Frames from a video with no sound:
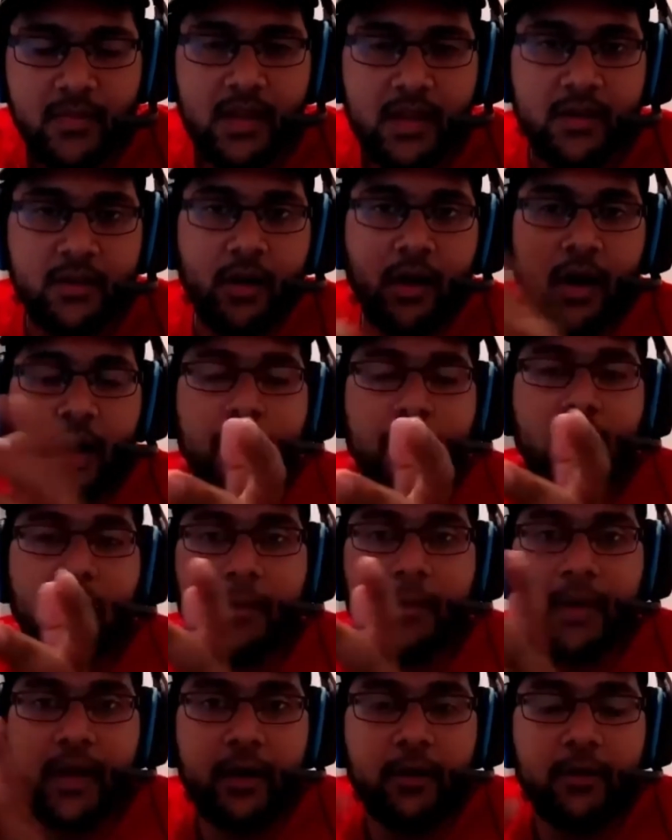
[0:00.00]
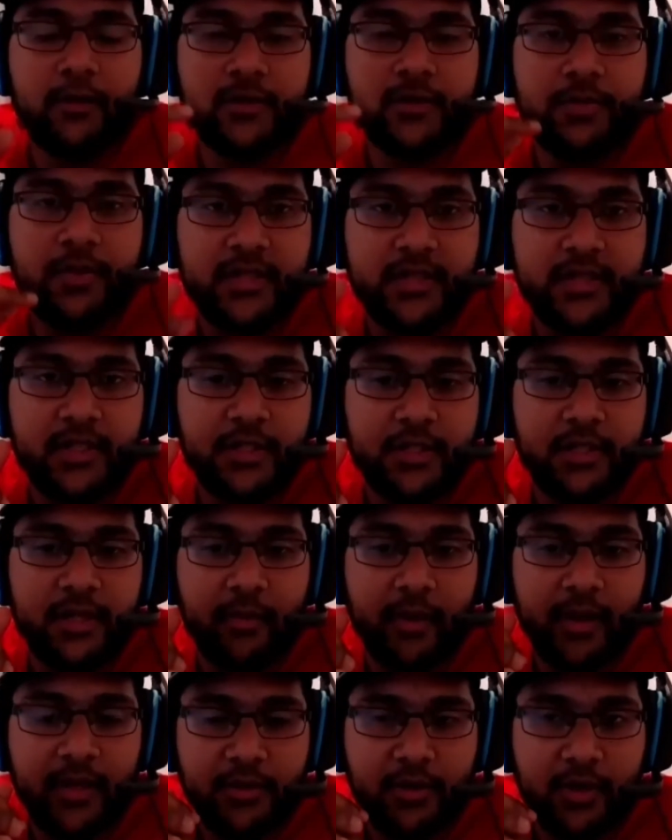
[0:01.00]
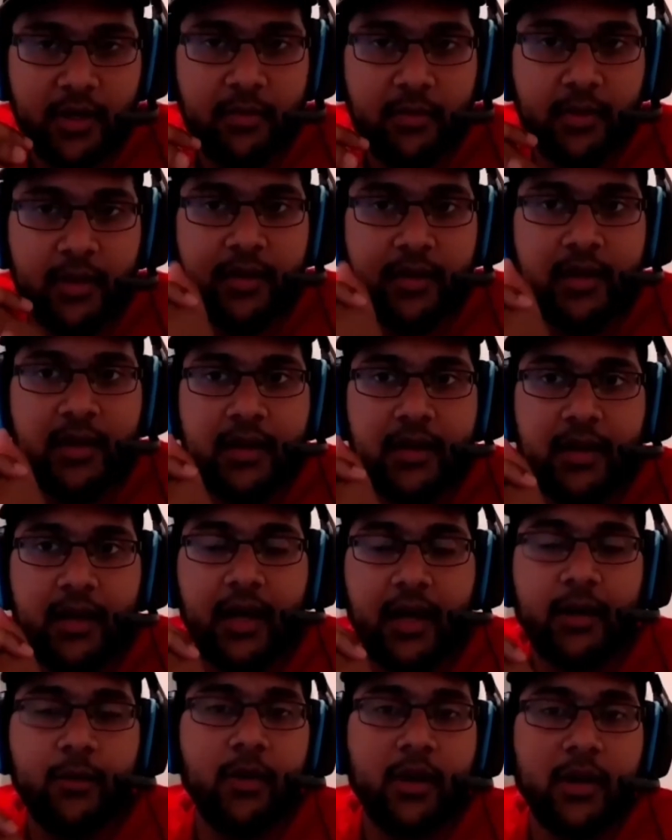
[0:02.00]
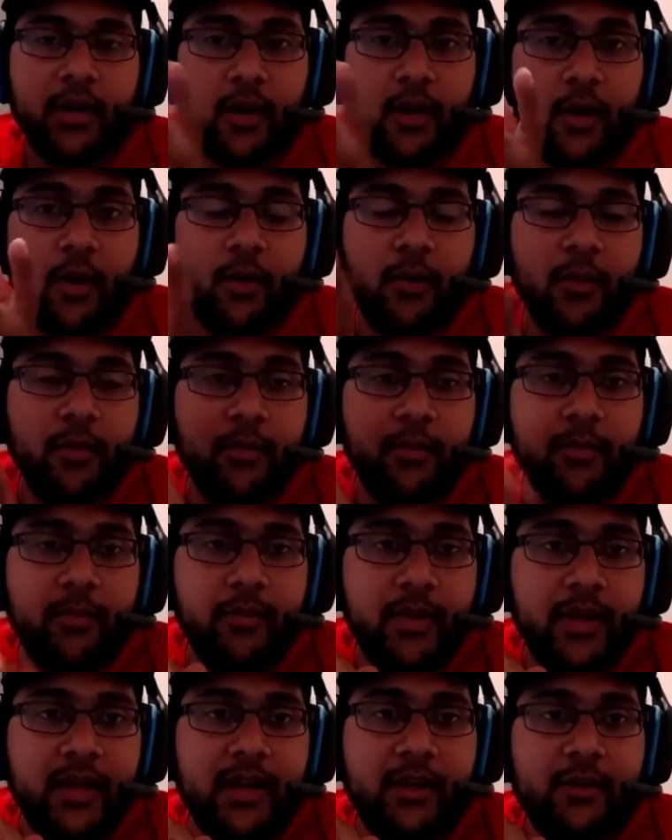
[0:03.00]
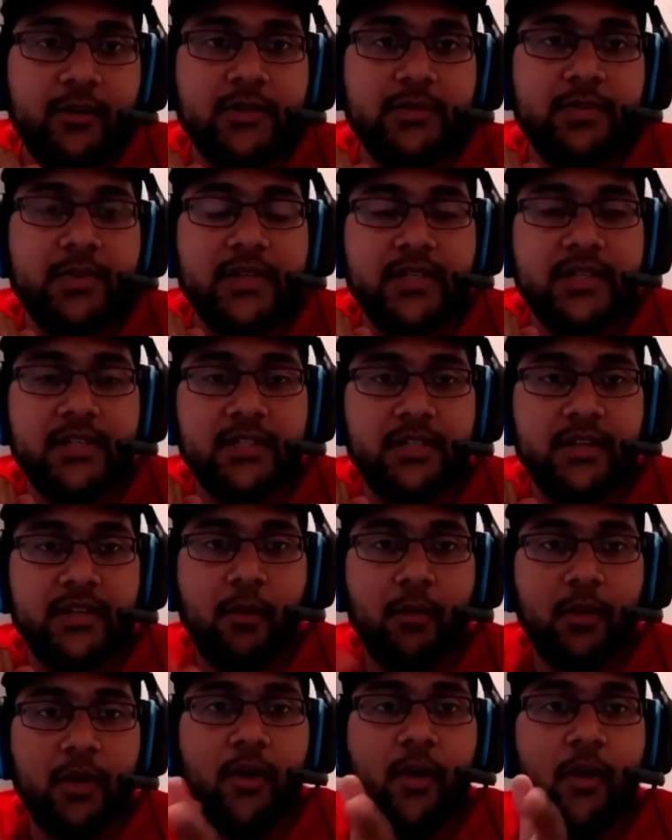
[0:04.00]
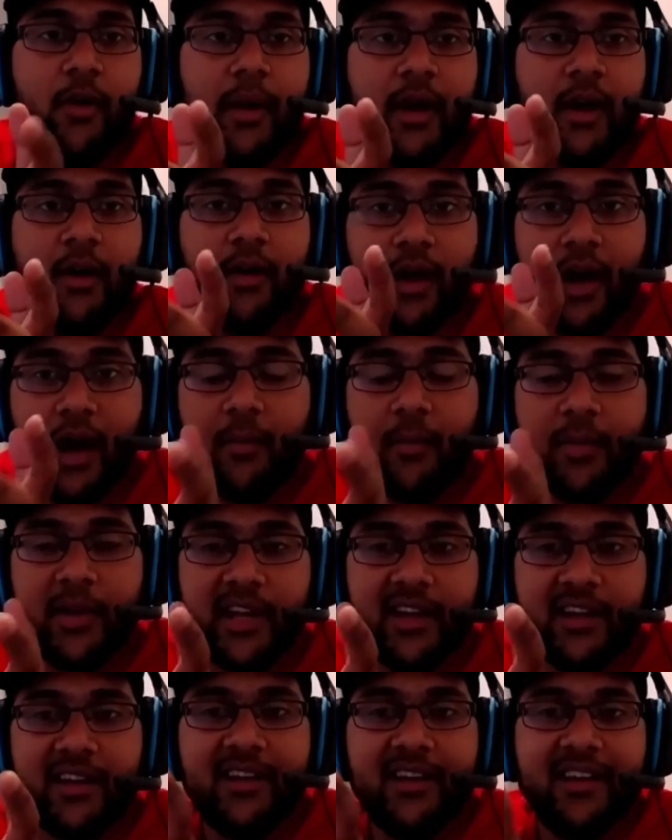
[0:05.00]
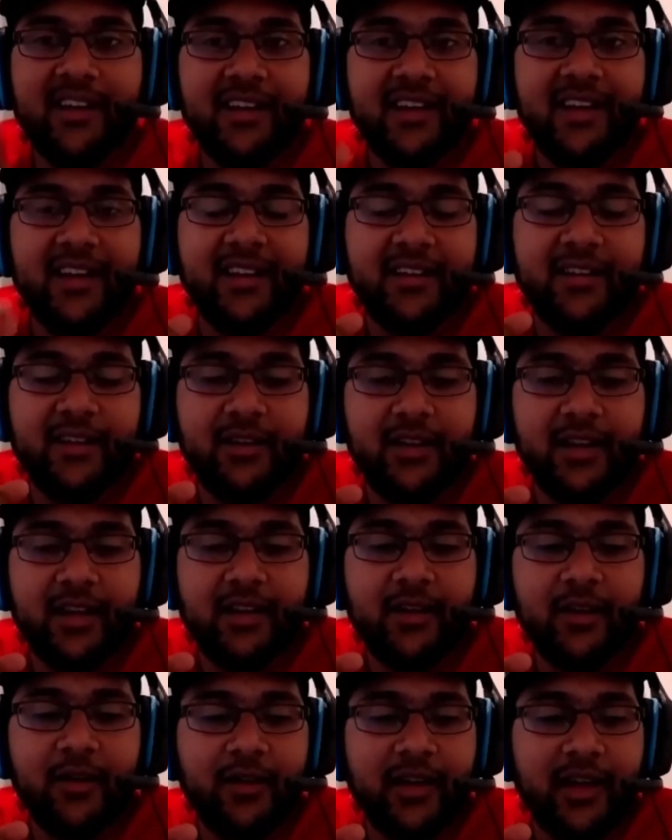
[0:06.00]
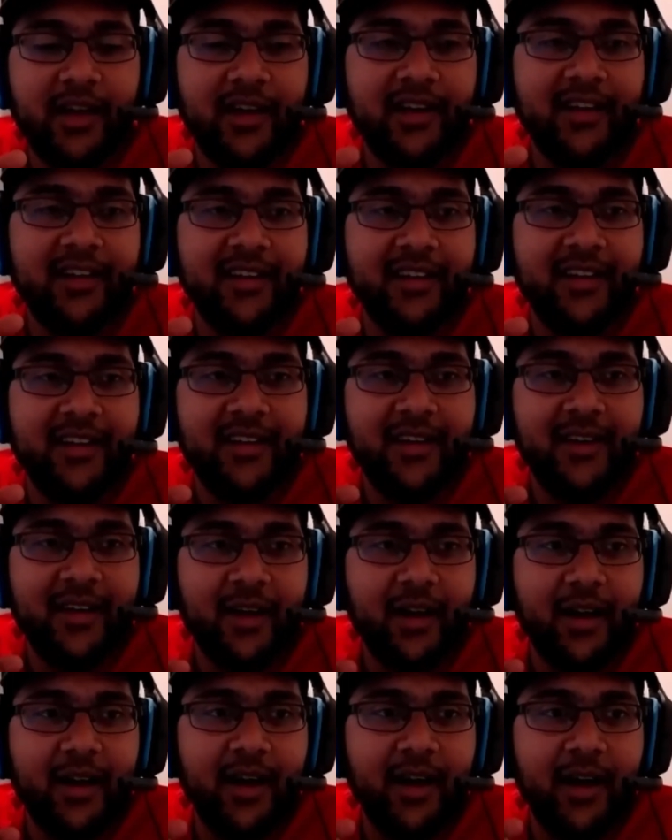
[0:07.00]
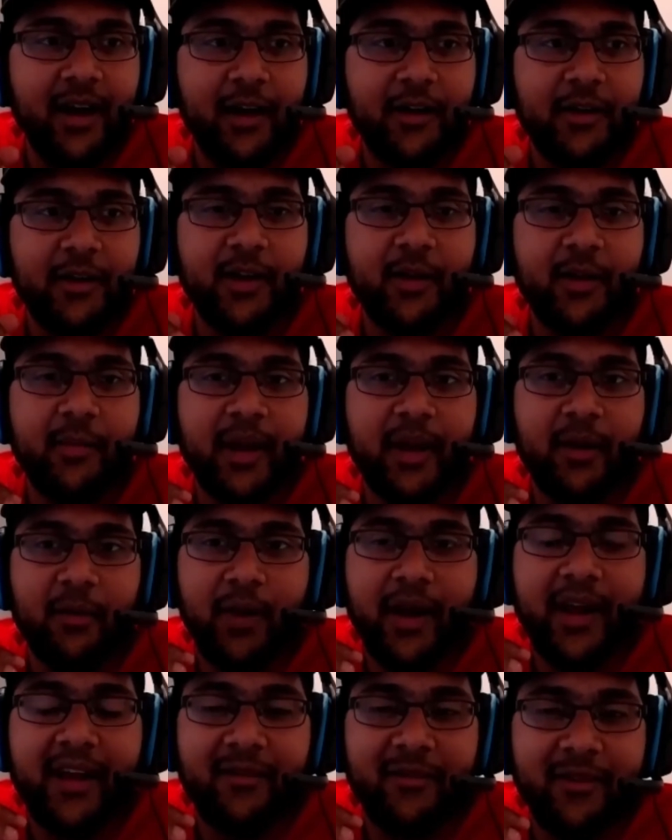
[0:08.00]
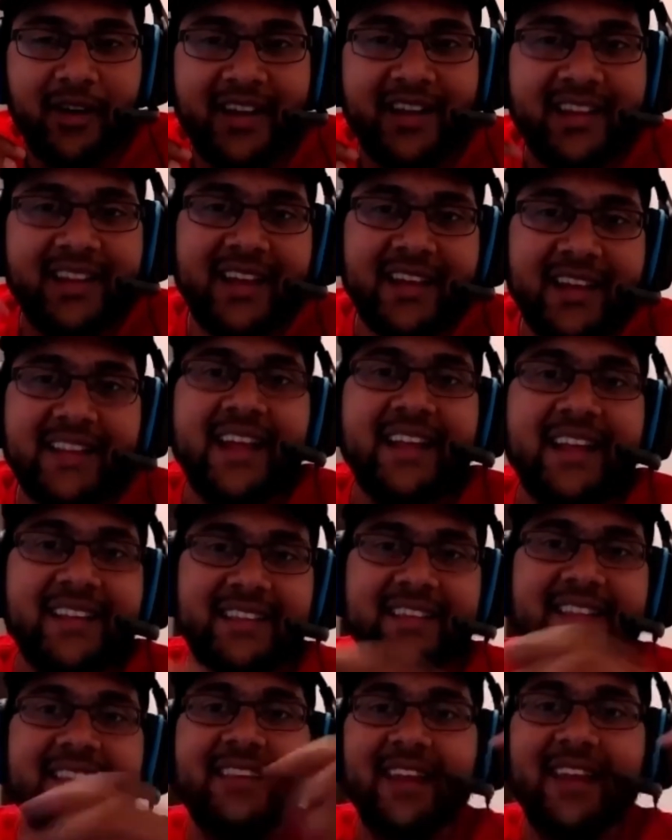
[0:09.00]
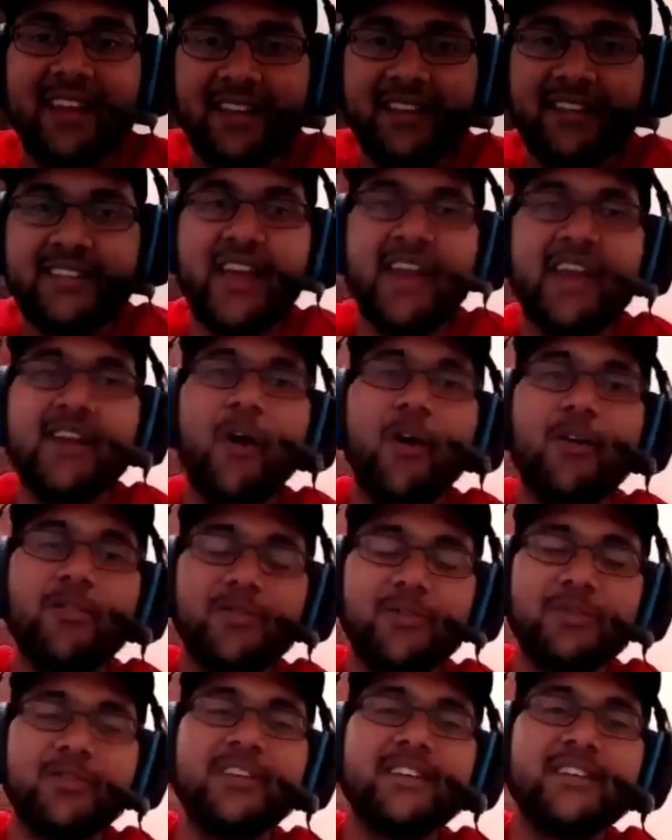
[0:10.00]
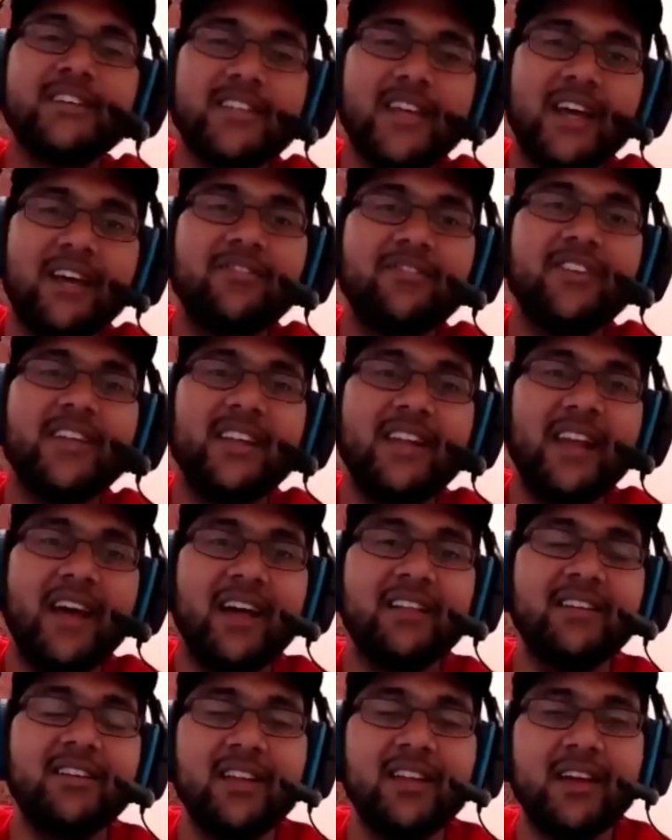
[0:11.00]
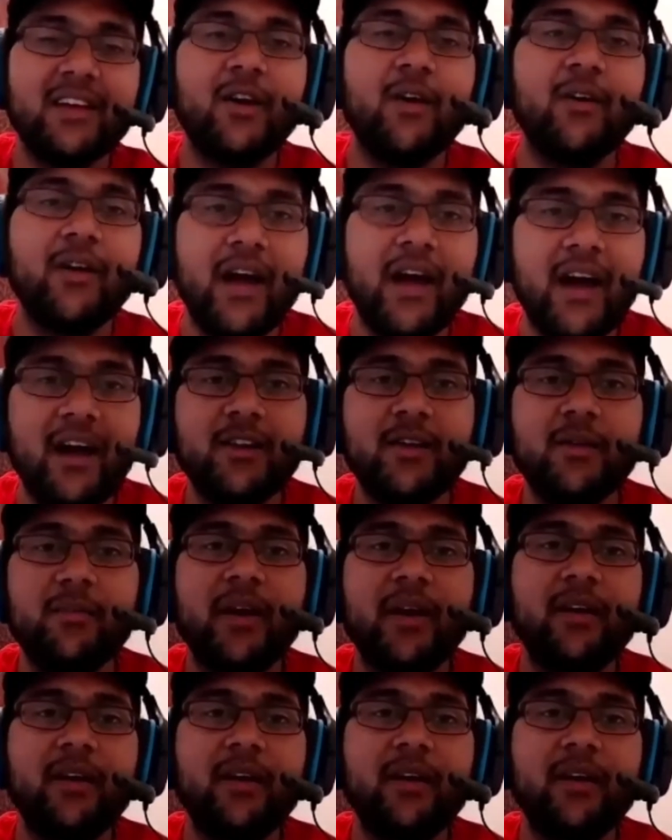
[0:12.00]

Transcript: I'm an aerospace engineer by trade, but I don't want to go be an aerospace engineer. I want to own my own company. And they're like, okay, how are you going to pay rent, right? Like that, they go through the safety net. They're like, okay, how do you pay